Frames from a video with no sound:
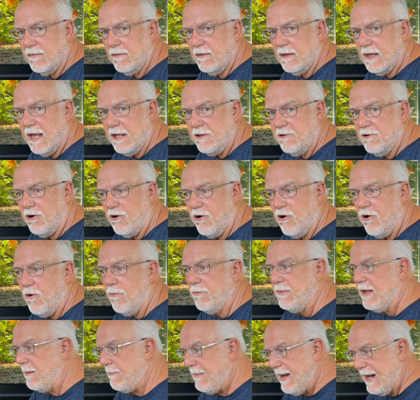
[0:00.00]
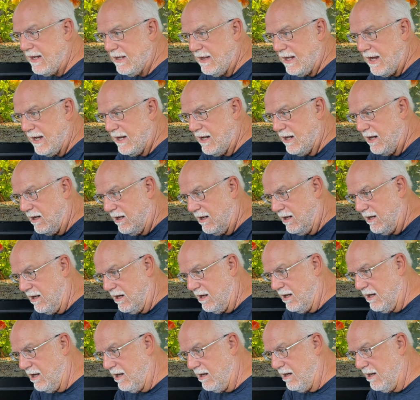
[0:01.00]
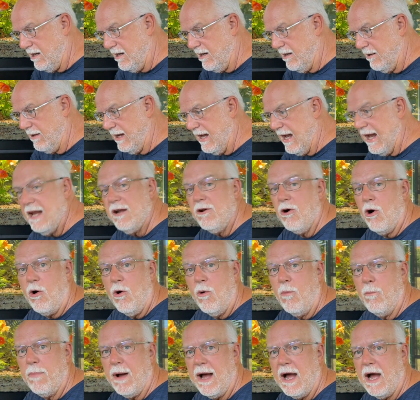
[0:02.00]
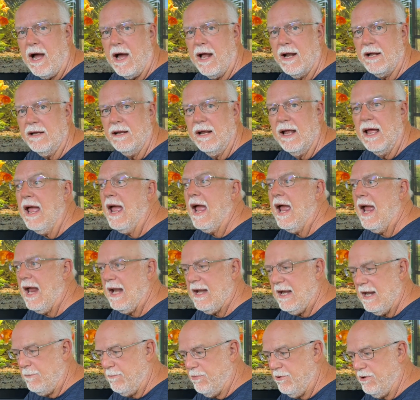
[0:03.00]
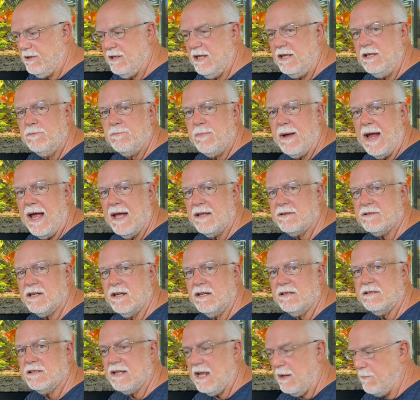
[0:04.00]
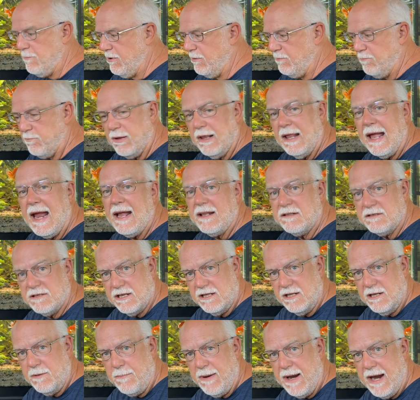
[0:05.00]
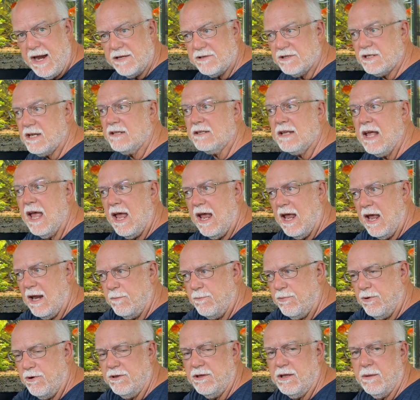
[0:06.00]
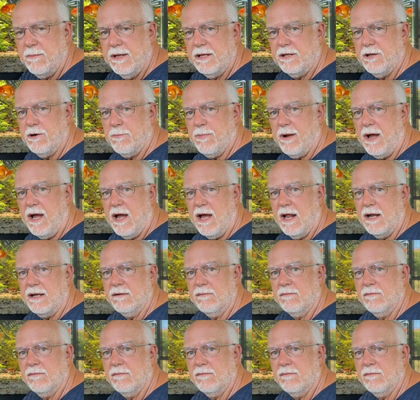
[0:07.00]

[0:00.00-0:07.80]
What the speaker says: in their home. They make like a in-home pond. And they put these baskets, they put plants in the basket and put them in their pond.